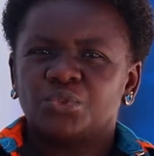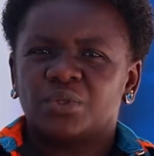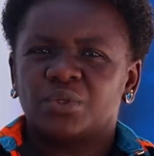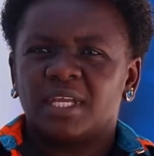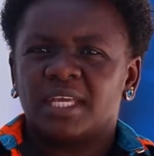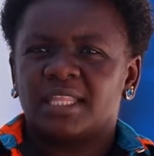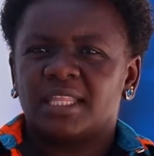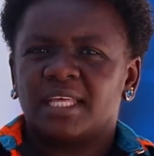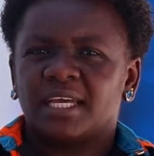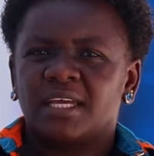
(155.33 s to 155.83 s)

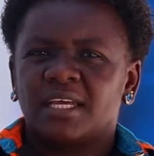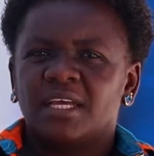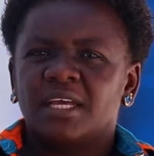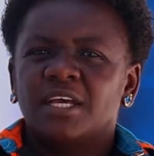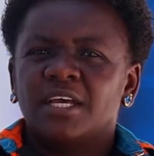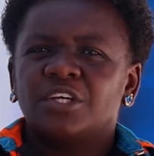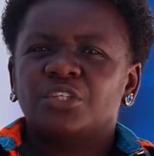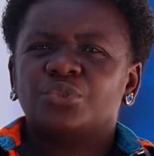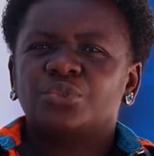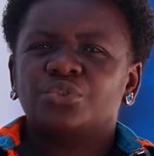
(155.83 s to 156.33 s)
together,
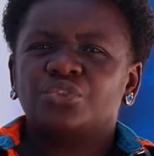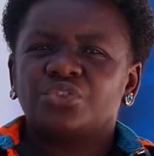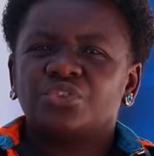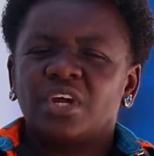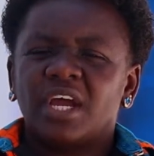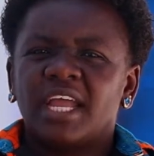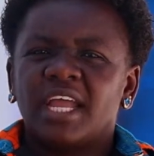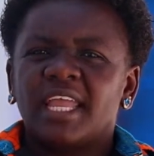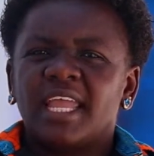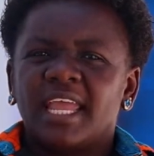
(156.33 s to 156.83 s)
to
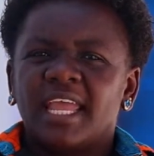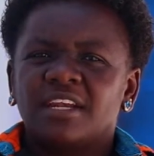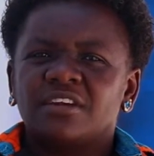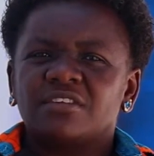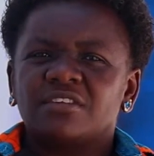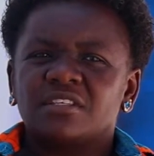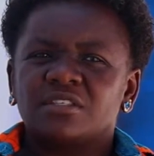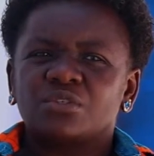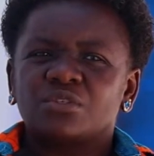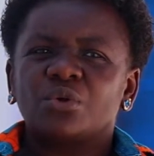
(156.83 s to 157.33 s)
try and
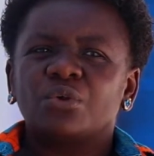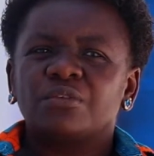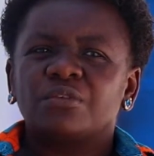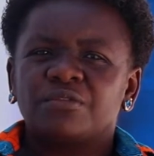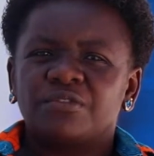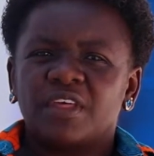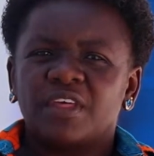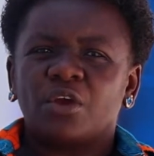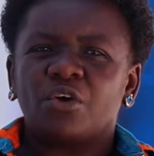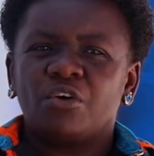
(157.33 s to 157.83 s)

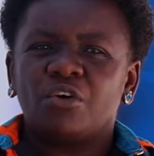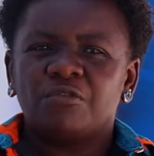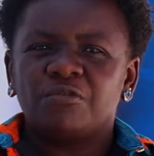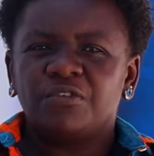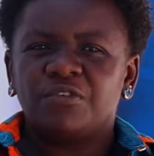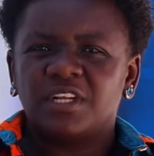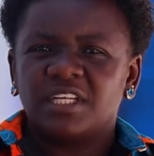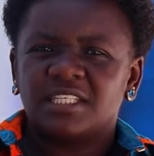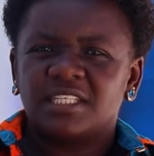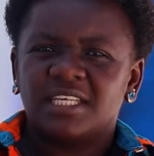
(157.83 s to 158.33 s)
resolve the
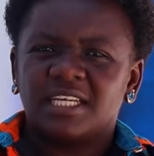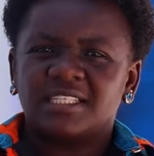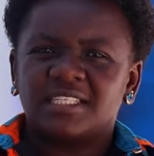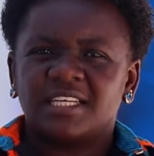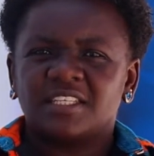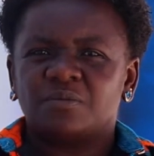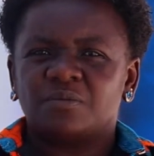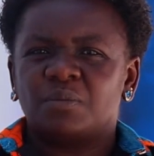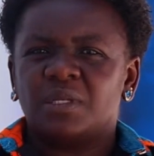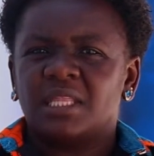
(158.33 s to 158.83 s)
conflict that
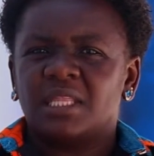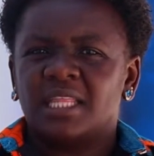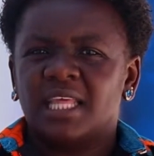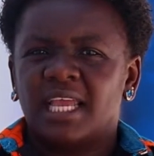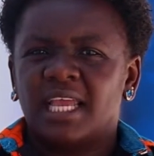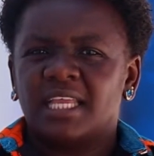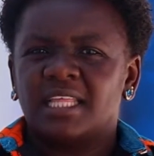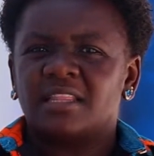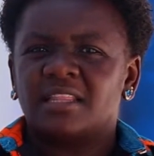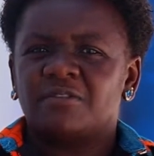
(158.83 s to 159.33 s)
has been
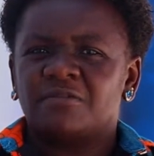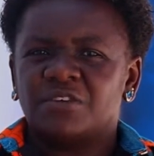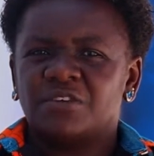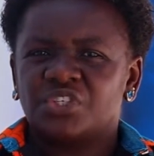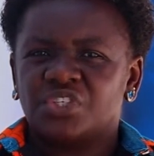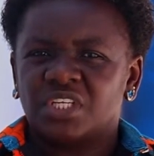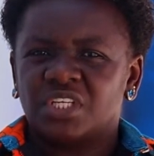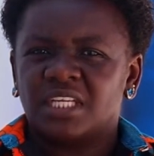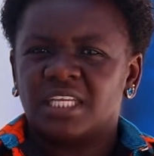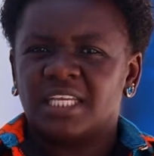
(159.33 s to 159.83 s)
there in the
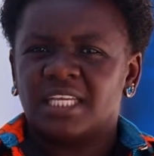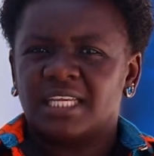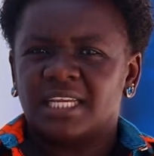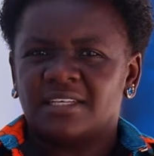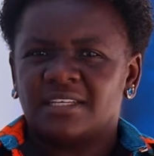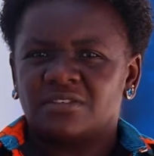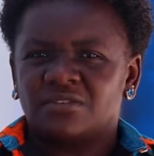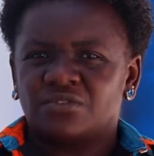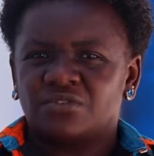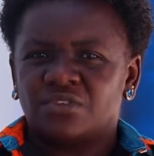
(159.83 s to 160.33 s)
fishing
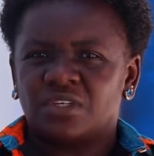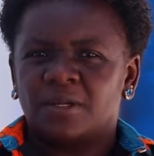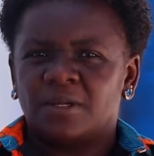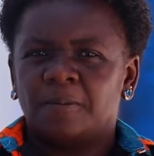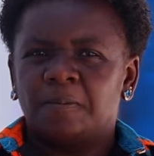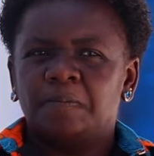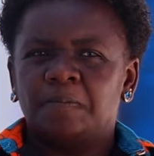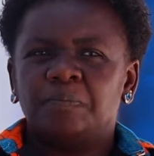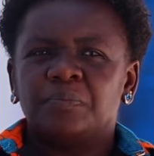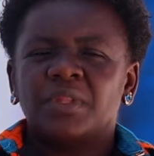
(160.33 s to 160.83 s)
industry.
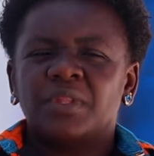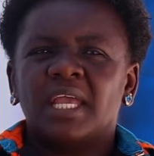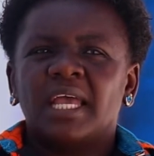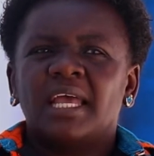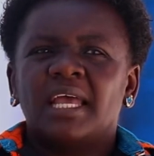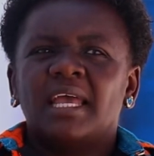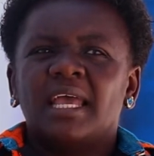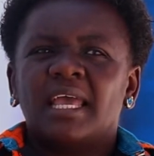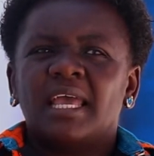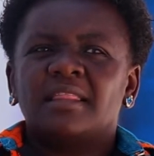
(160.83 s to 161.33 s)

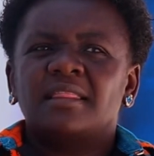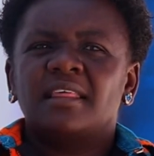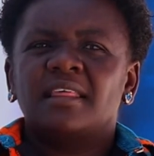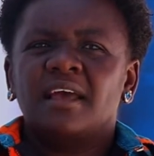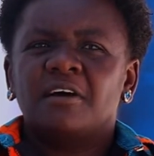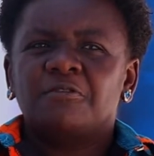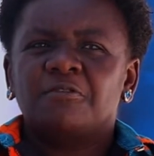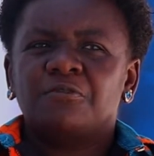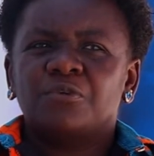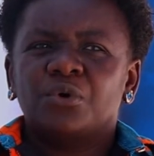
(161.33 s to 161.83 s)
And
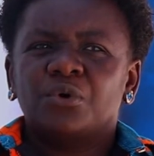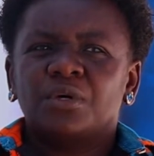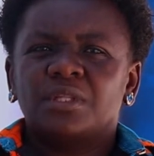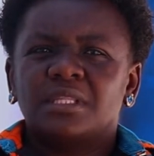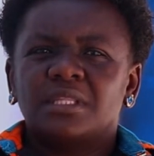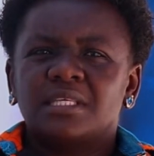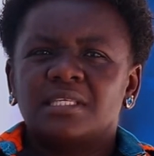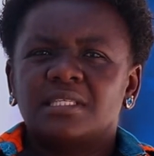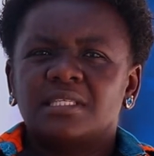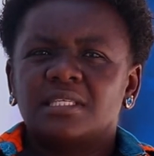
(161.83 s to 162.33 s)
therefore,
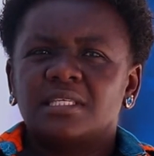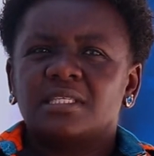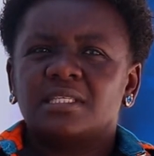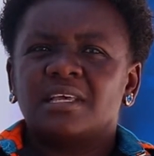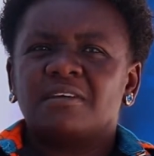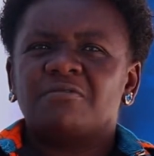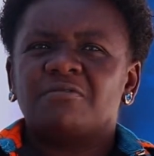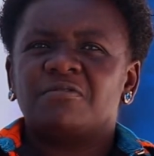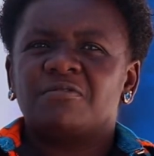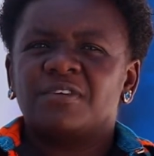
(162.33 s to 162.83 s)
this is
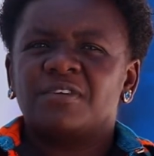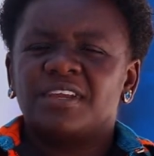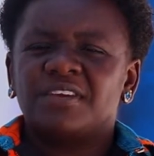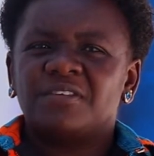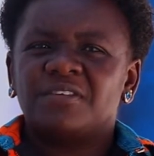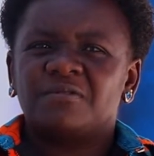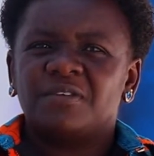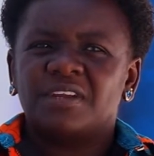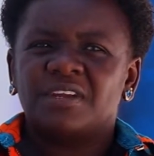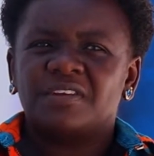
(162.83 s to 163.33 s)
a very,
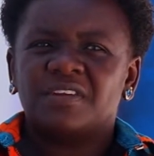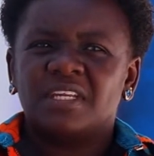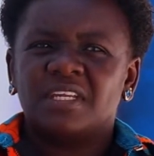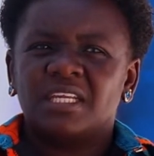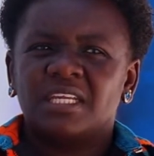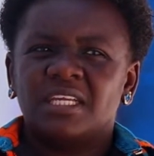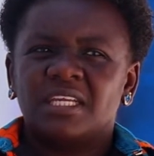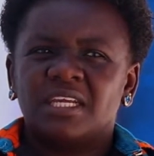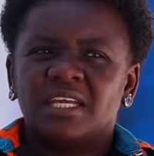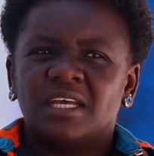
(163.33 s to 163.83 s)

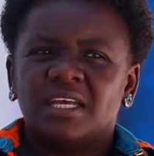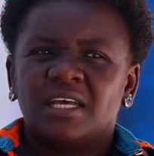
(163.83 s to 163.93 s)
very